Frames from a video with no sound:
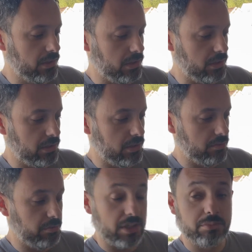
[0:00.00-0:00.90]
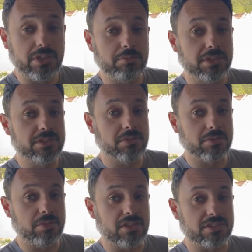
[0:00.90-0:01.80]
But I'm pretty pleased with the
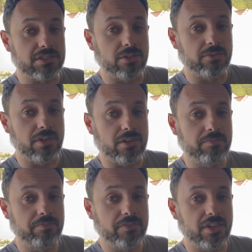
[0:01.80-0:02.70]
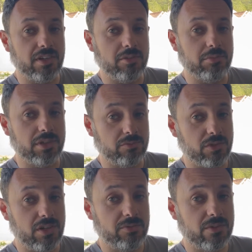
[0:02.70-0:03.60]
process so far. But
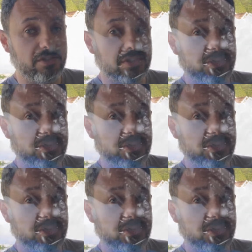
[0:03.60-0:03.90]
without further ado,